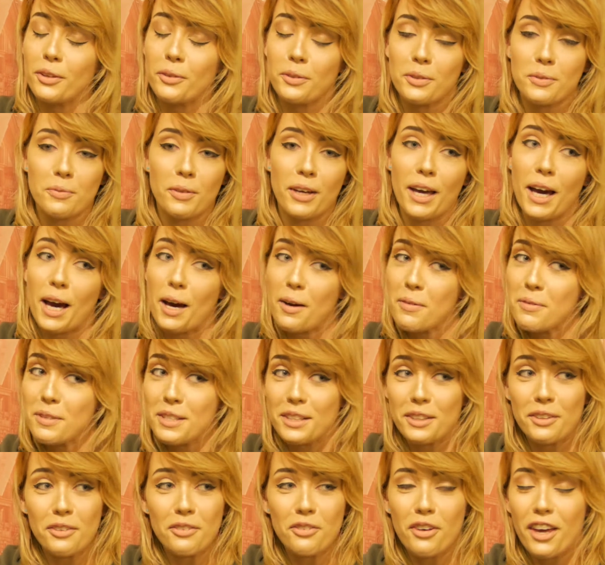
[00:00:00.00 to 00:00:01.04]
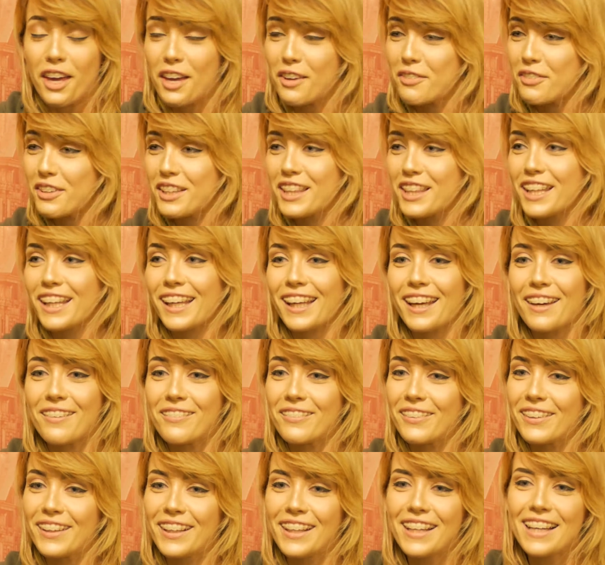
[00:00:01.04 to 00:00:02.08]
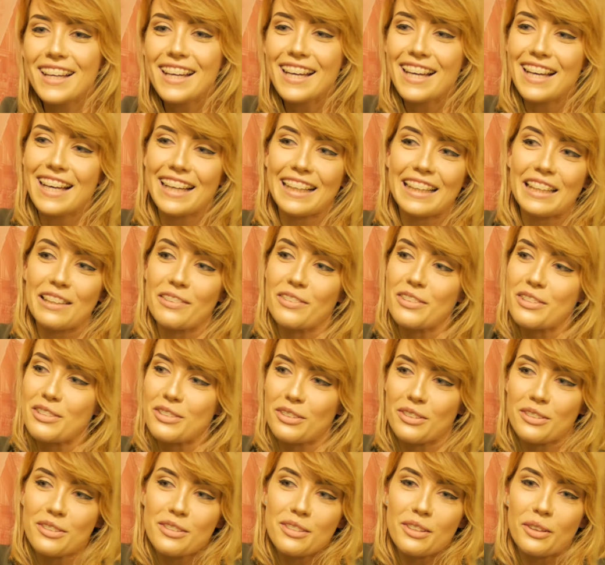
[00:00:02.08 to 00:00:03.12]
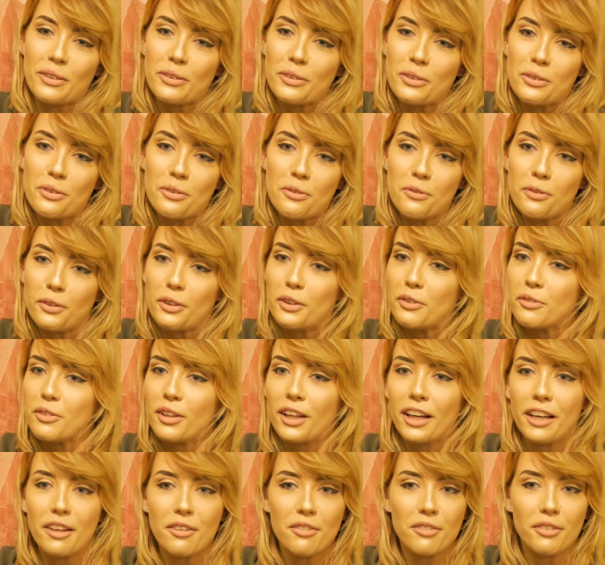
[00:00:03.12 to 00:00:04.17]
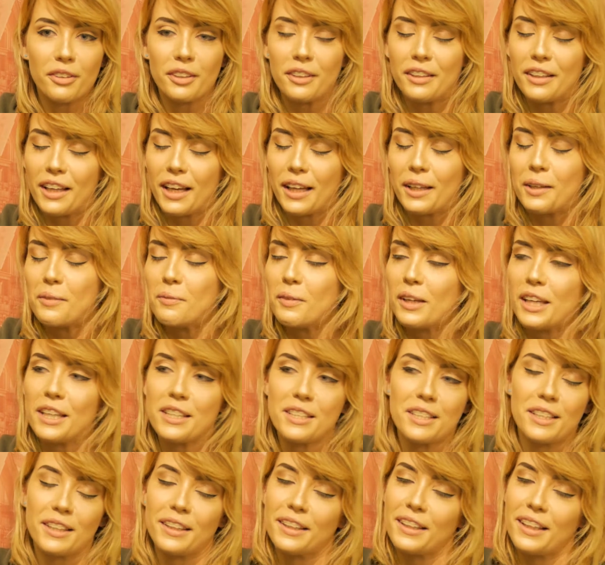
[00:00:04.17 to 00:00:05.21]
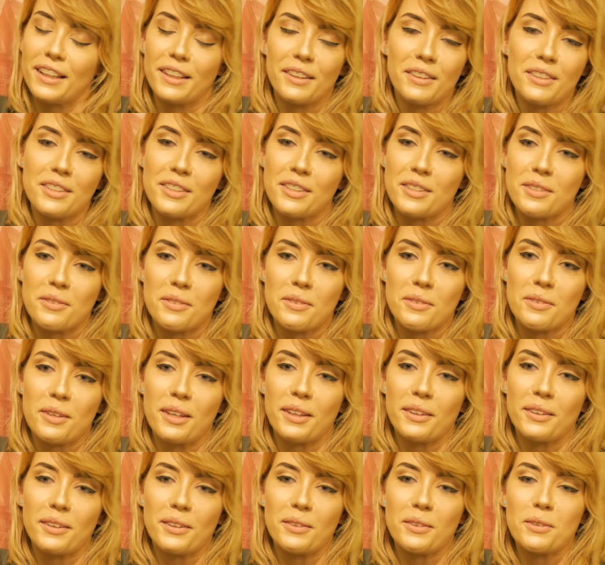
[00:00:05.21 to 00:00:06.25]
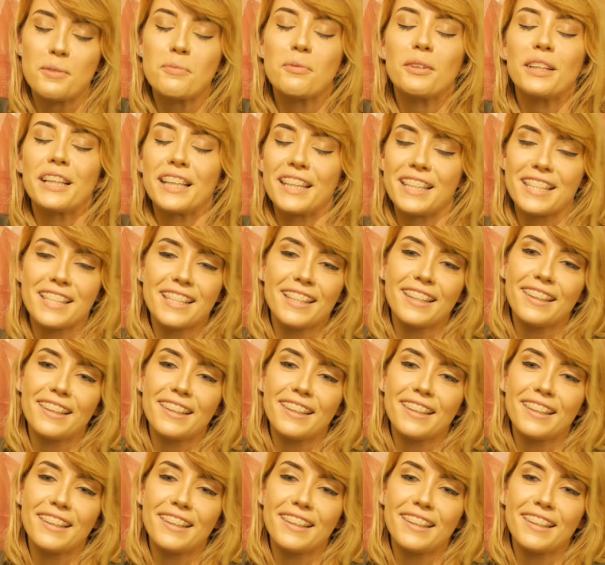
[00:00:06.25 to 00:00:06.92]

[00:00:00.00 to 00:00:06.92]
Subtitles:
It was my absolute favourite thing ever, and he was just so full of life and animation that it was brilliant.